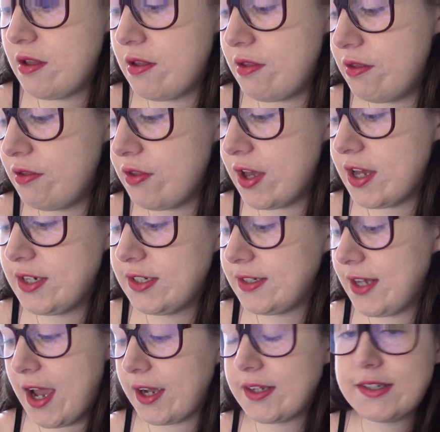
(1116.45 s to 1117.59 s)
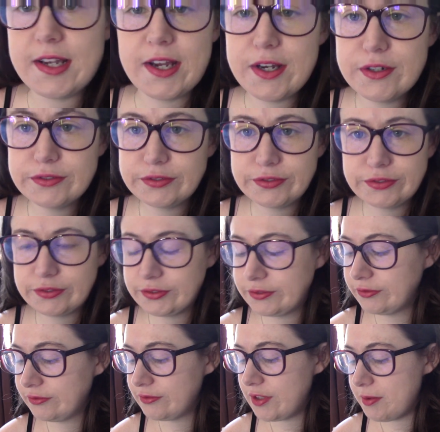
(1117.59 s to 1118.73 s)
the
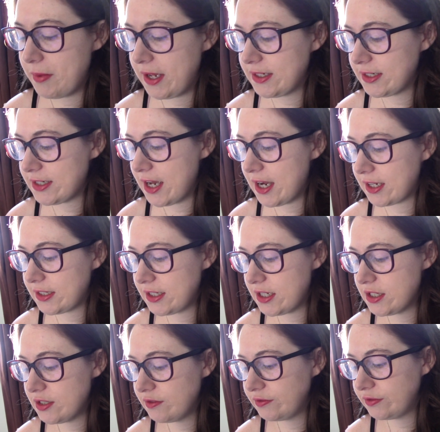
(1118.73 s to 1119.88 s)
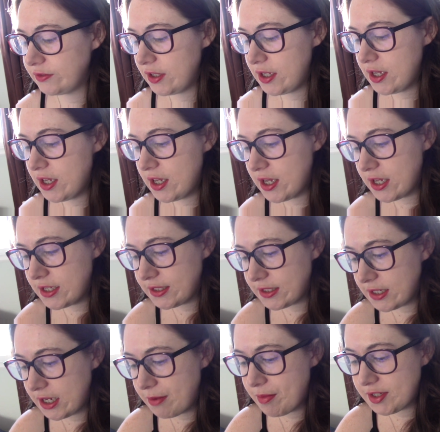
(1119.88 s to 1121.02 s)
detective, the main detective his
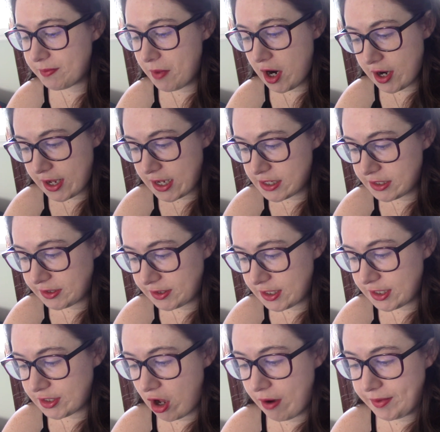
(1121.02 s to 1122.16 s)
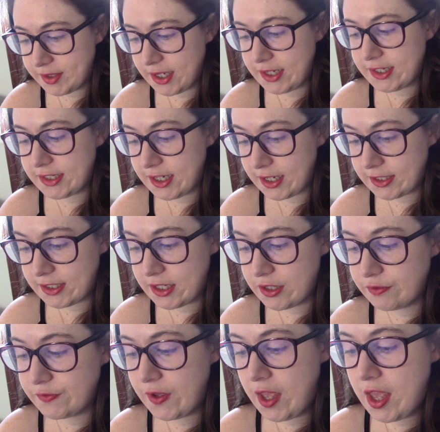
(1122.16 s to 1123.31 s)
name is Marcus. He's a homicide
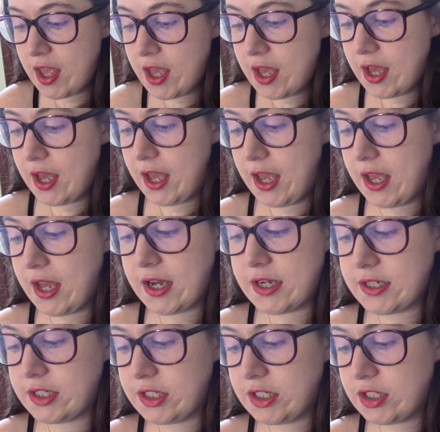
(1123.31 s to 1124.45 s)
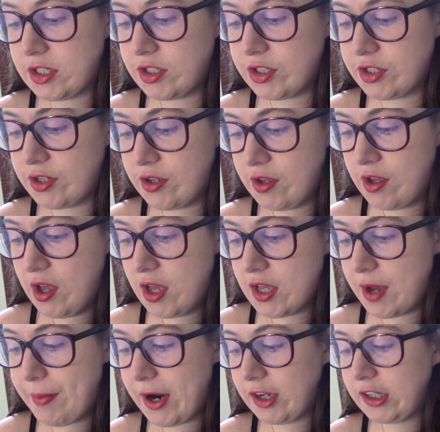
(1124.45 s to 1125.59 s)
detective, and
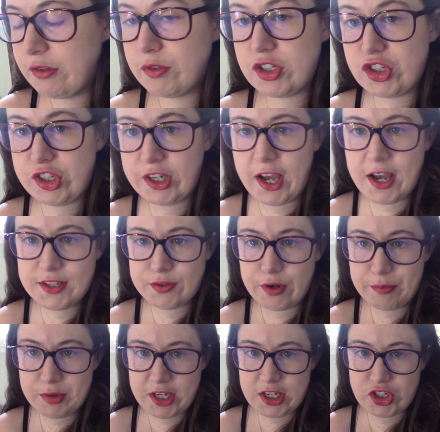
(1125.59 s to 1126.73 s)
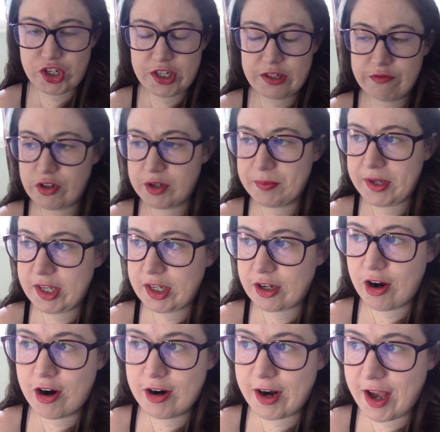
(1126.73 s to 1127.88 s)
apparently Regina has a reputation for being a
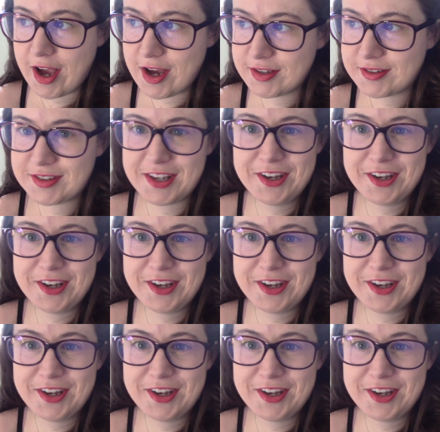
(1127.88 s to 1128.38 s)
hard ass